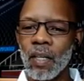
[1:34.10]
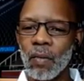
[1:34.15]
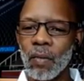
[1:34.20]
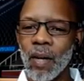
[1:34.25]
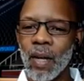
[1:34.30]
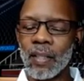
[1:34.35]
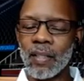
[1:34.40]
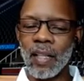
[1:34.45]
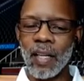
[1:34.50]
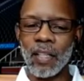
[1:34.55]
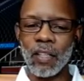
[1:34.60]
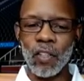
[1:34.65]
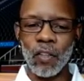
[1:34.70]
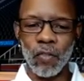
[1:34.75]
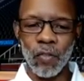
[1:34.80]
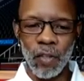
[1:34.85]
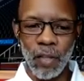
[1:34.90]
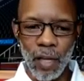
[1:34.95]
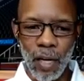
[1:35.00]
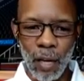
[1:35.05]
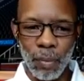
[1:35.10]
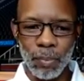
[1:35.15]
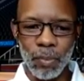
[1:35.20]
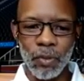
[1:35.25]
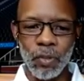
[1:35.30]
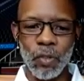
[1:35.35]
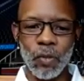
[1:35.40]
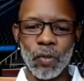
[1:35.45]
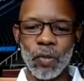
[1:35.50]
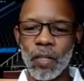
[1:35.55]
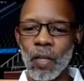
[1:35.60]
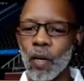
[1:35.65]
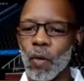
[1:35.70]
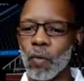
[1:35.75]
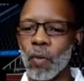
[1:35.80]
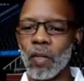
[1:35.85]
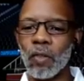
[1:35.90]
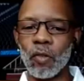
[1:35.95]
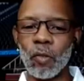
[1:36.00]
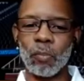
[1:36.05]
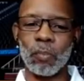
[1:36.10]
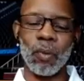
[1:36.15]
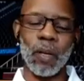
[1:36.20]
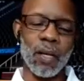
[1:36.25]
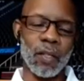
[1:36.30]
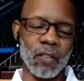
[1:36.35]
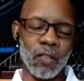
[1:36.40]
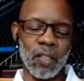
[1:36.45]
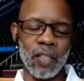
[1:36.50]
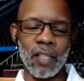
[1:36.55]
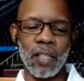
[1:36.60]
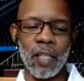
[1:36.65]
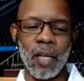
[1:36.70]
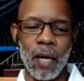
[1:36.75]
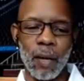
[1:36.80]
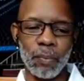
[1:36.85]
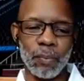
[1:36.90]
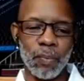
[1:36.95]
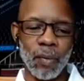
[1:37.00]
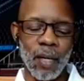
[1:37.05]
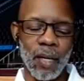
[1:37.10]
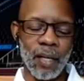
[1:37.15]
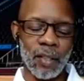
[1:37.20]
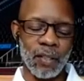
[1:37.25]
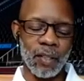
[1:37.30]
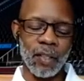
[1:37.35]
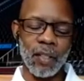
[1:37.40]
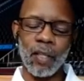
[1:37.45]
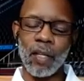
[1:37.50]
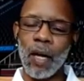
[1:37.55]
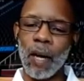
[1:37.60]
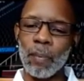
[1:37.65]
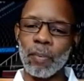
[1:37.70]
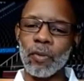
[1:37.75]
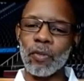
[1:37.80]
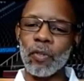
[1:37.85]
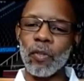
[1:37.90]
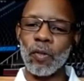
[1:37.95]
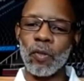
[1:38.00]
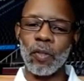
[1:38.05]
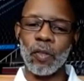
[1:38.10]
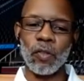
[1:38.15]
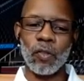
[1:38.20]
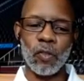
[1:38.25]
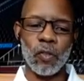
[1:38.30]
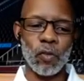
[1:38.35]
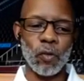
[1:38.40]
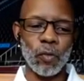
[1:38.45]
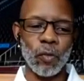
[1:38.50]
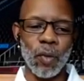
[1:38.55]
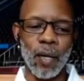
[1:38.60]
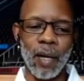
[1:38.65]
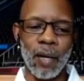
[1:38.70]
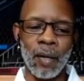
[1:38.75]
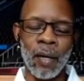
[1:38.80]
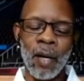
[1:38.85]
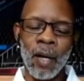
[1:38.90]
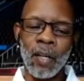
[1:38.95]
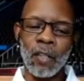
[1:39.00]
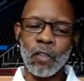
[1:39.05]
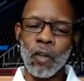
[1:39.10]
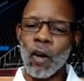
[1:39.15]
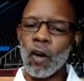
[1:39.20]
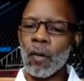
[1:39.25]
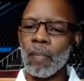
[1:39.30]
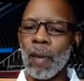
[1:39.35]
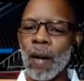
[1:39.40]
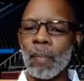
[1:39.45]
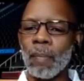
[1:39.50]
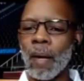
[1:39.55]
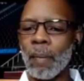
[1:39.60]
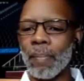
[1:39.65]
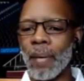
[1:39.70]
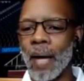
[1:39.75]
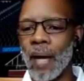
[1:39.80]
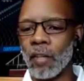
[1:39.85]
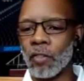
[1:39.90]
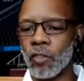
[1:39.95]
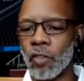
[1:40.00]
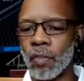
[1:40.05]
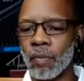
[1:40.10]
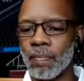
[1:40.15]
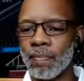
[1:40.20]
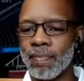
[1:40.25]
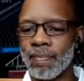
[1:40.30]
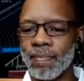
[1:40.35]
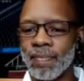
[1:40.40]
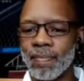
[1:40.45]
Well, I thank you for the opportunity. Always a blessing and to get an opportunity to talk about my passion.